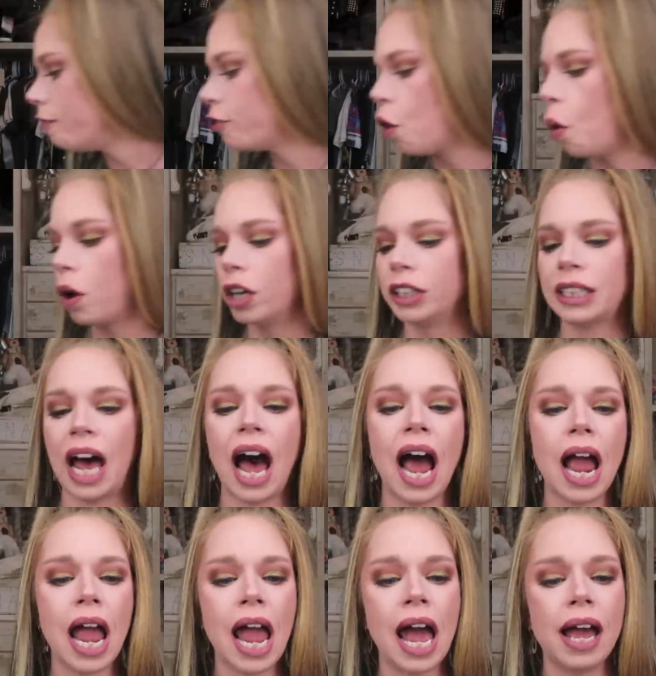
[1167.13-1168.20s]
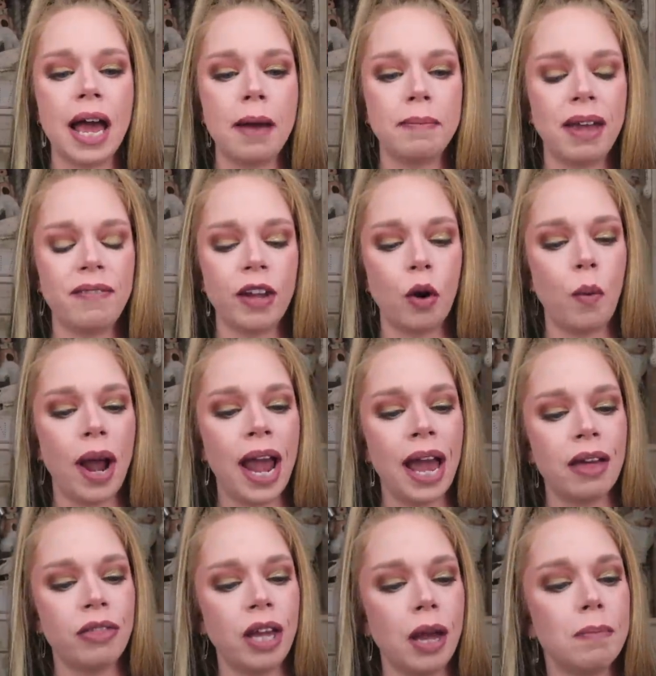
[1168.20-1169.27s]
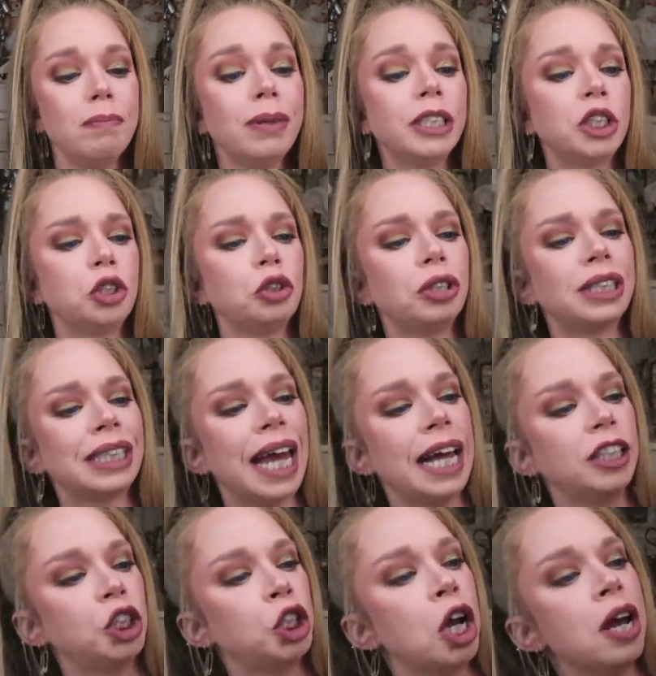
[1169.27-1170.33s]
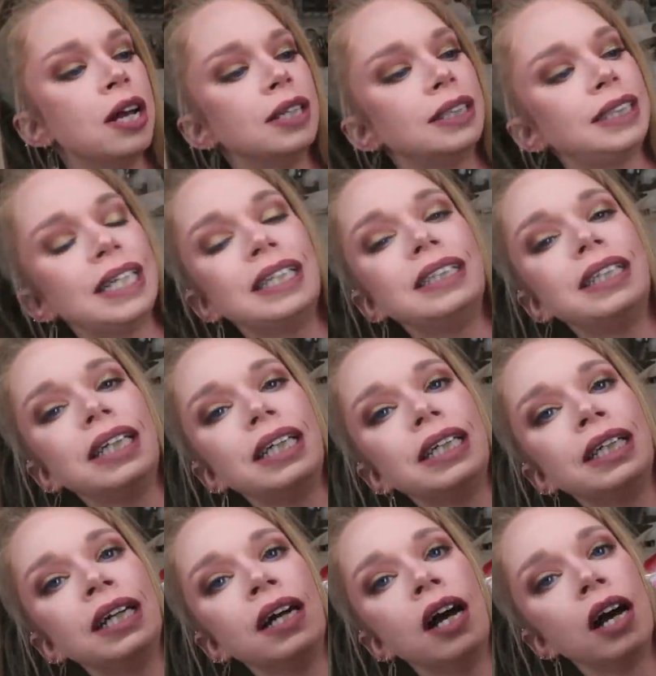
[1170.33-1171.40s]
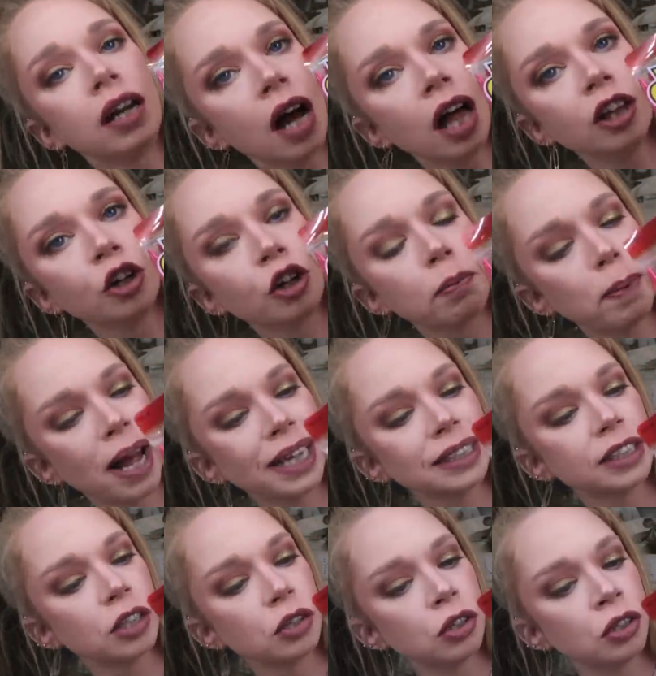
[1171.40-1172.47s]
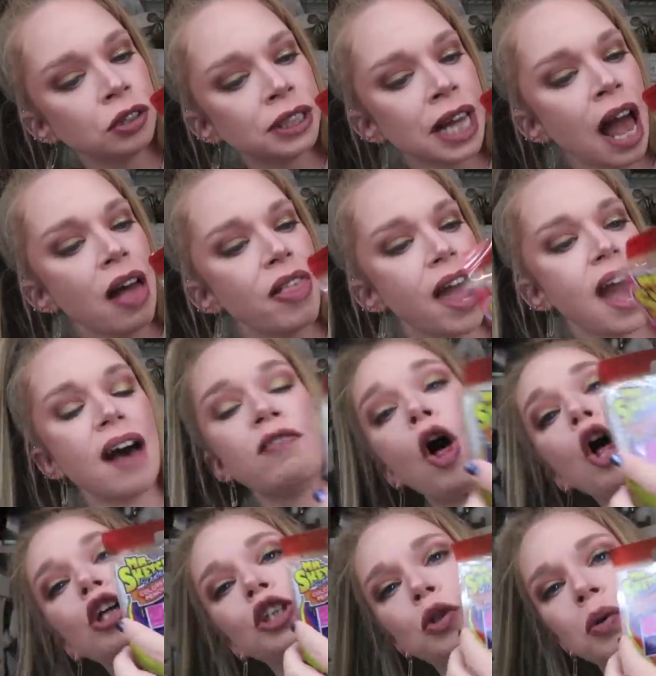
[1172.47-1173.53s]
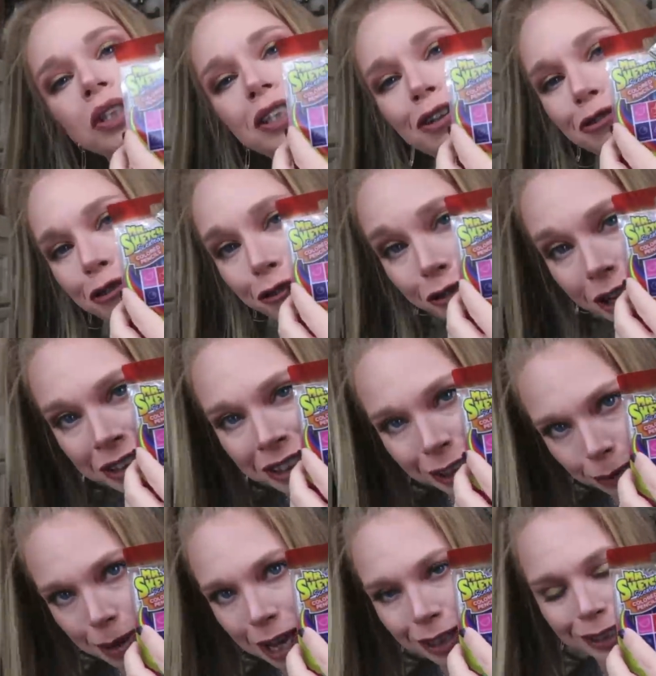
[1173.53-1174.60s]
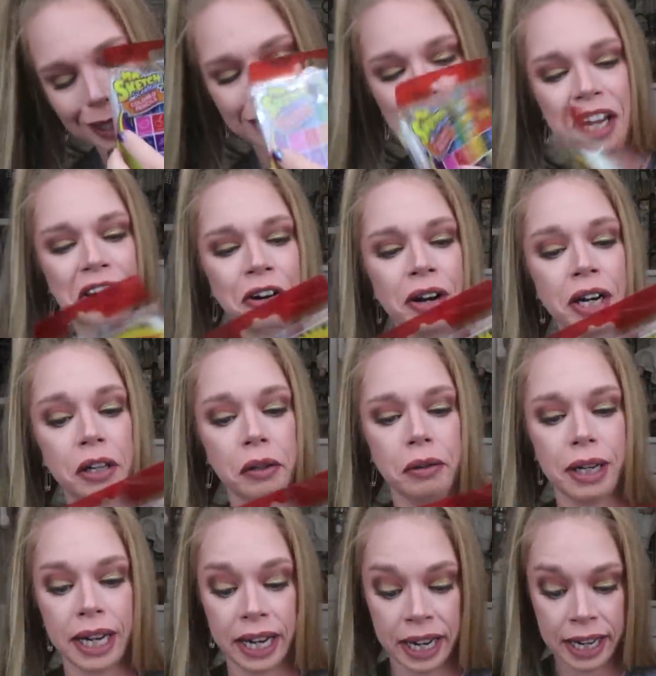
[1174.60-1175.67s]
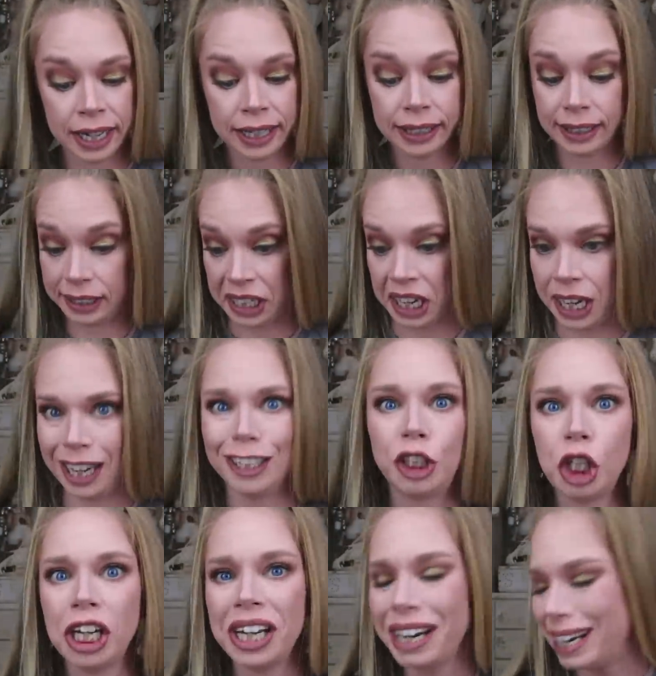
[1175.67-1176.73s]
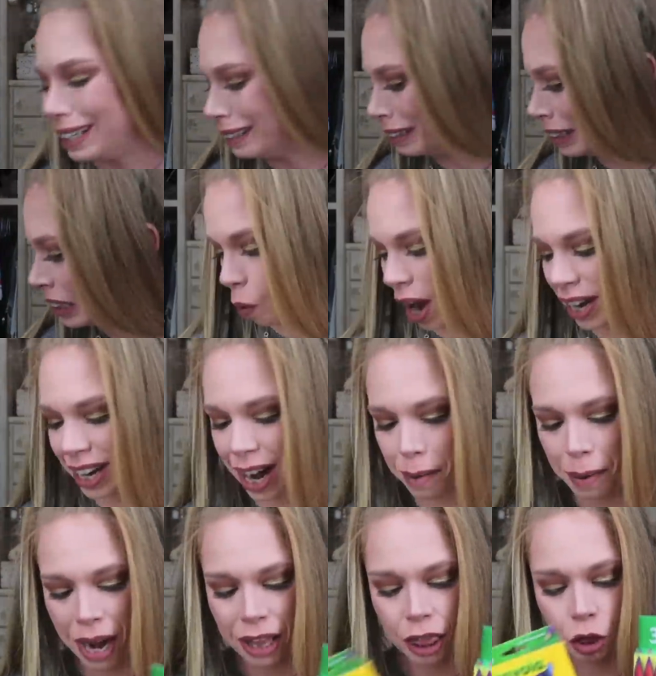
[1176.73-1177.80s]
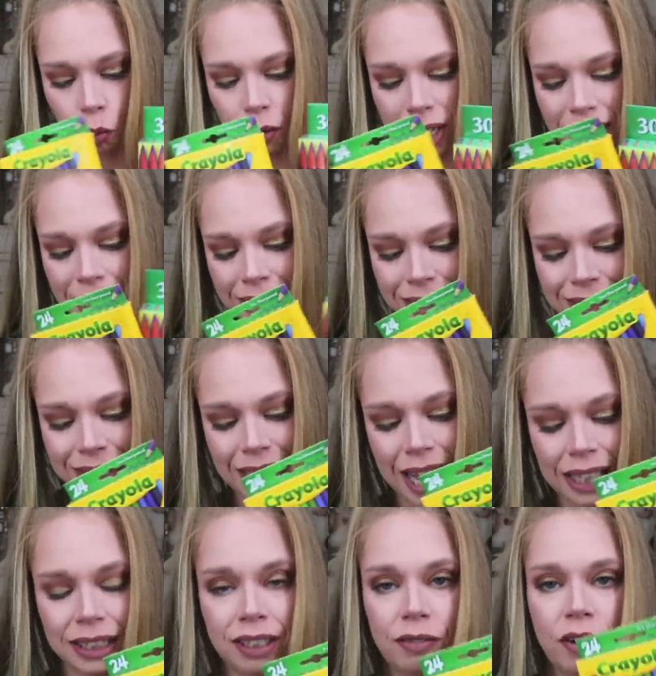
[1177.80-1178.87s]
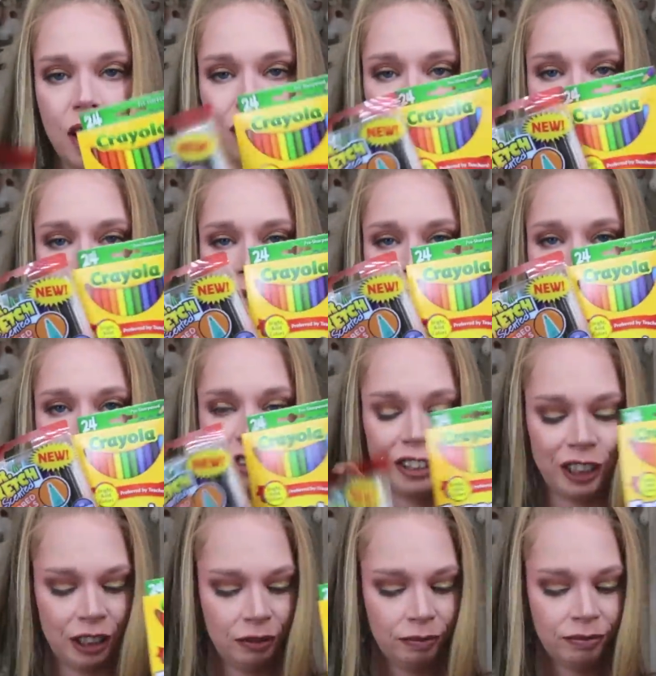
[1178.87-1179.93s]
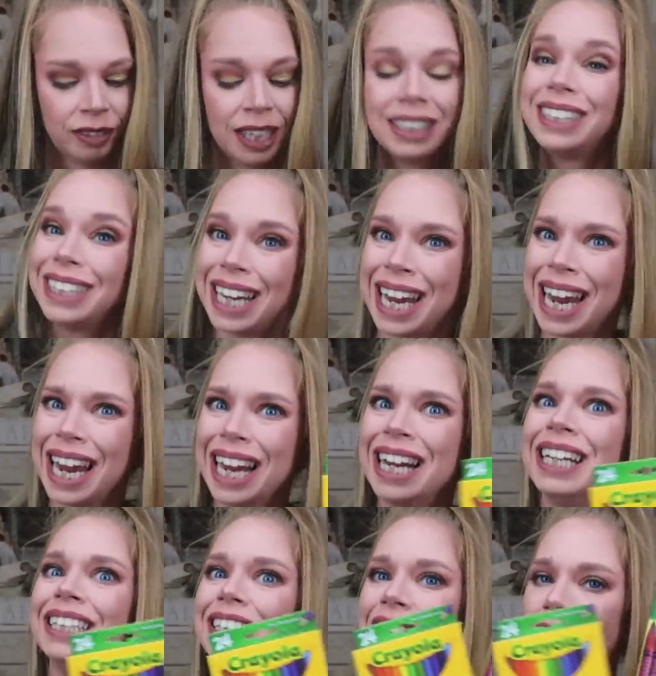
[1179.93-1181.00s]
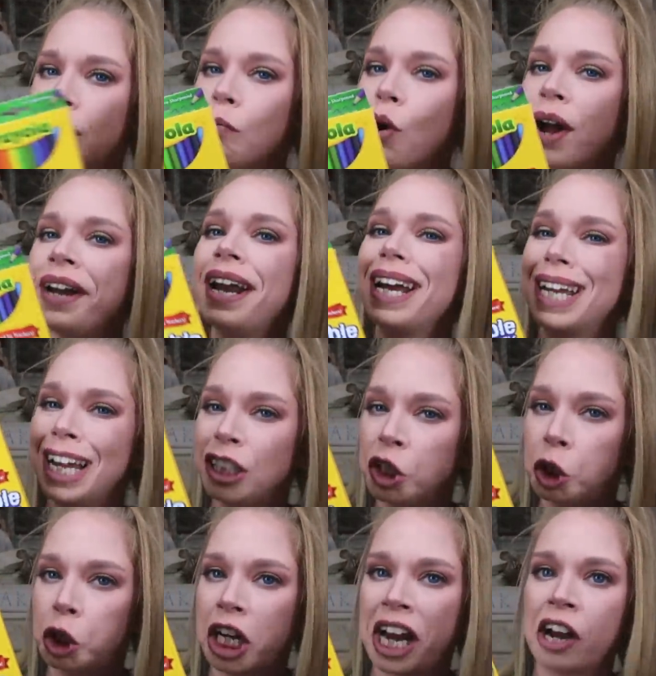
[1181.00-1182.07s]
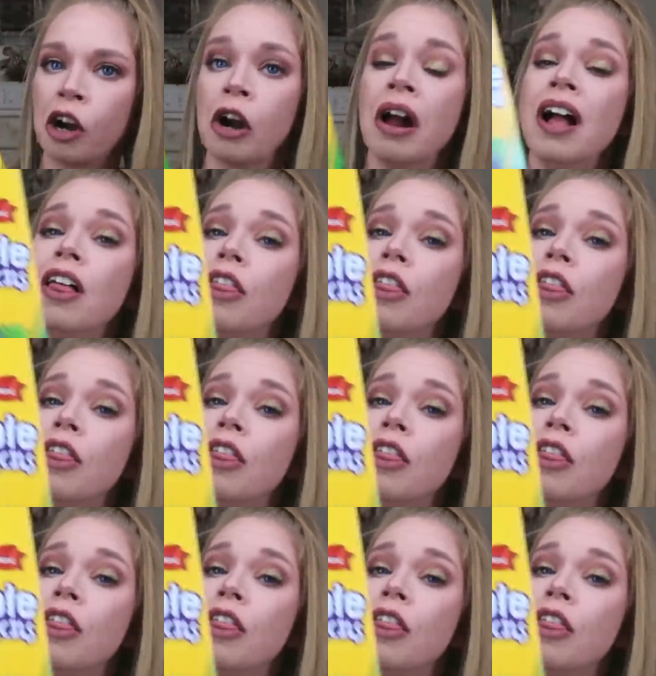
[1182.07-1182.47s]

Of course, I am giving away the Mister Sketch scented colored pencils. They have all sorts of fun smells in here, including stinky cheese. Why did I buy three sets of colored pencils? See? Someone can share.